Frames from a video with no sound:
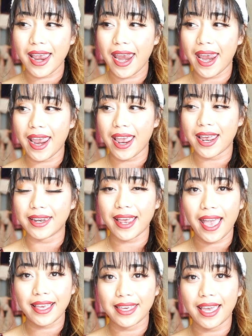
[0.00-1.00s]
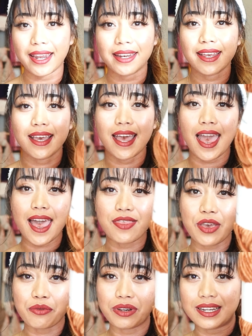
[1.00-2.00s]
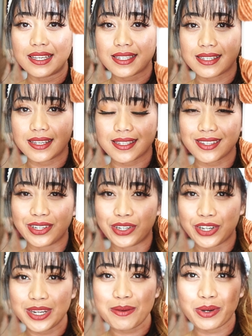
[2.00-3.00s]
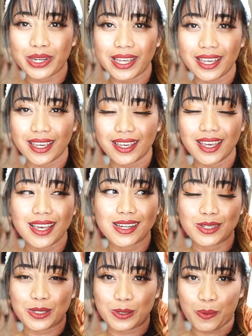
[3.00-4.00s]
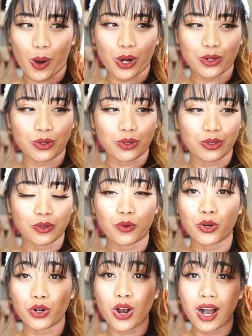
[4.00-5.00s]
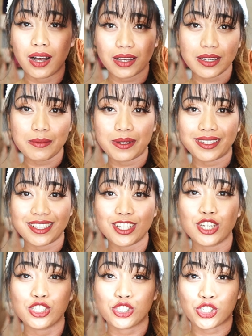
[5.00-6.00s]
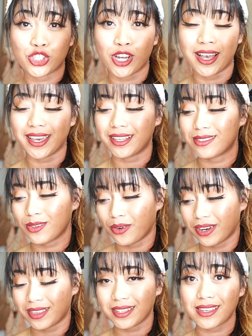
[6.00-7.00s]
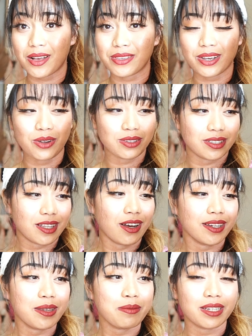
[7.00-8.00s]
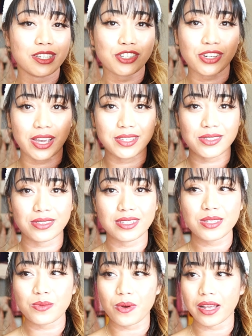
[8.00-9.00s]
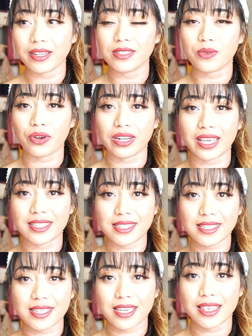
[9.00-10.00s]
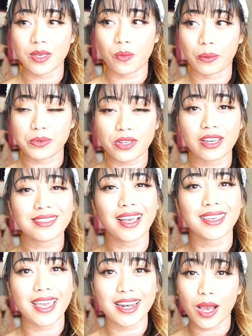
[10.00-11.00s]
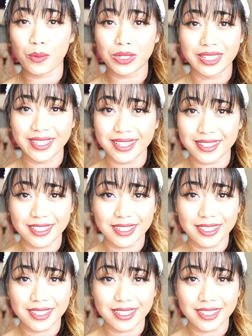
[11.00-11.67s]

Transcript: And again, and they released this Honey Bunny sparkle or honey bunny shine sorry that's how they call it honey bunny shine so this one is already existing in the website again i will link it in